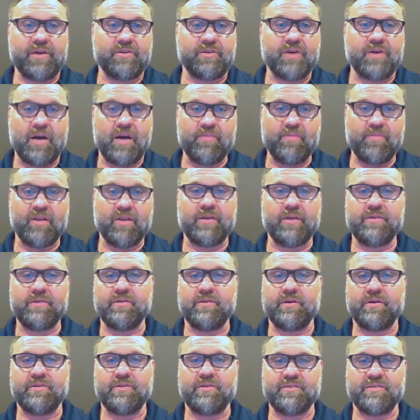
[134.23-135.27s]
commonly
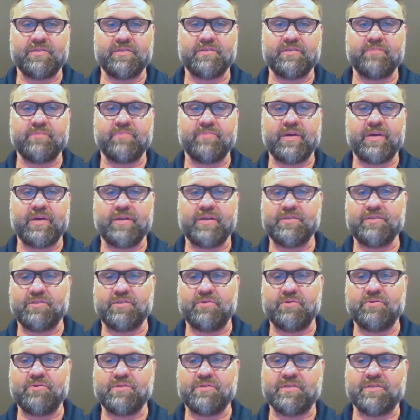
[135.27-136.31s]
a system that is
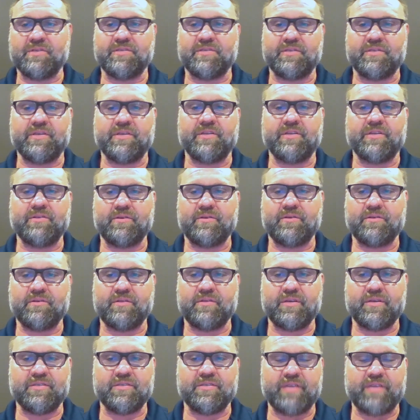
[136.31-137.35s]
used is
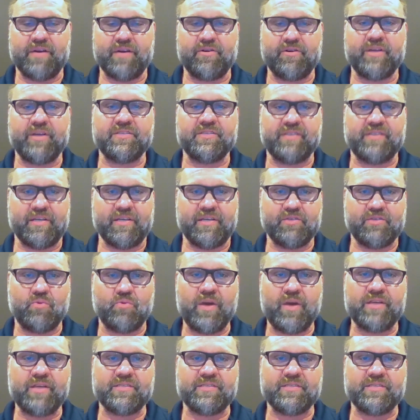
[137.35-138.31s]
the standardized 1020